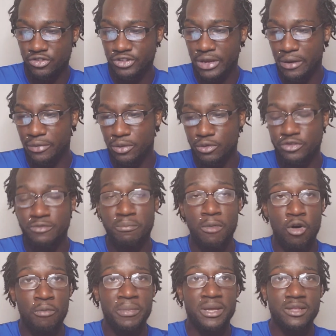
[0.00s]
share those
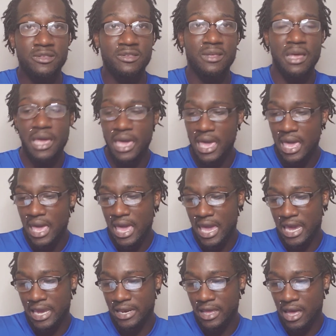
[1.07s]
moments,
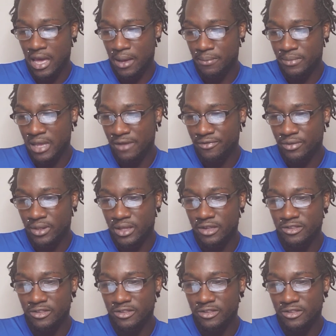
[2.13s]
and definitely